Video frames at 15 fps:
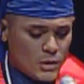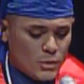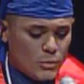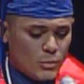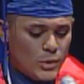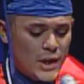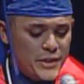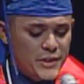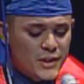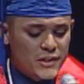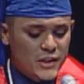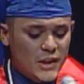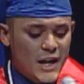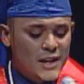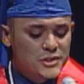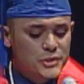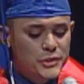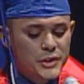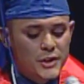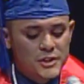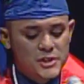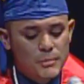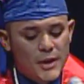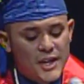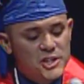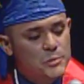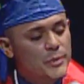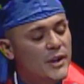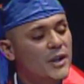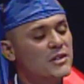When I think of the last 2 years and my
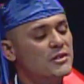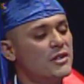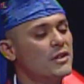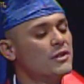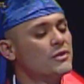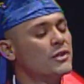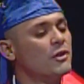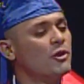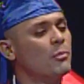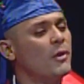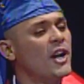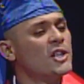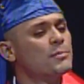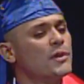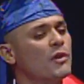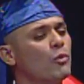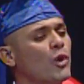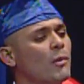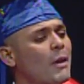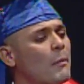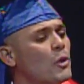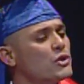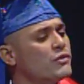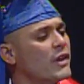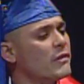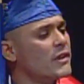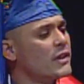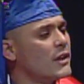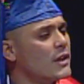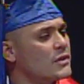experiences, it reminds me of one of my most
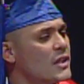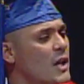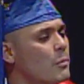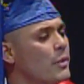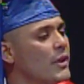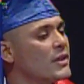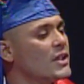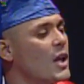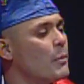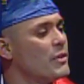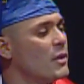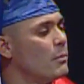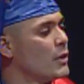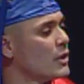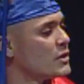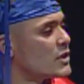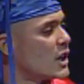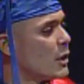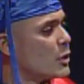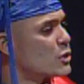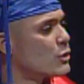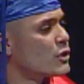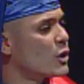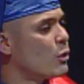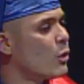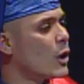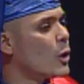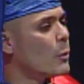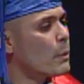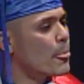favorite things that I picked up in the military, which was a
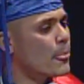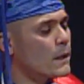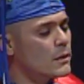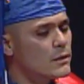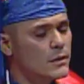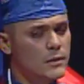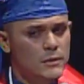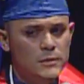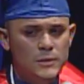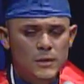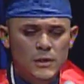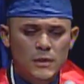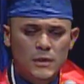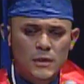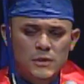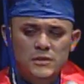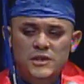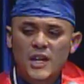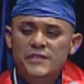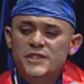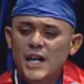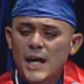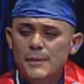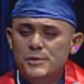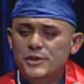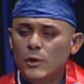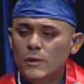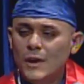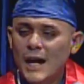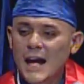quote. "Tough times
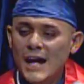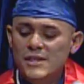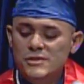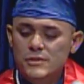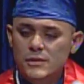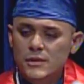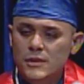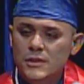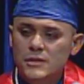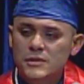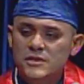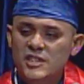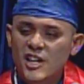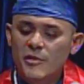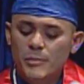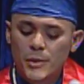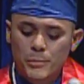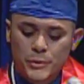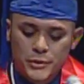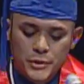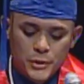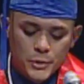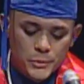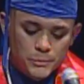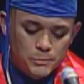don't last. Tough people do."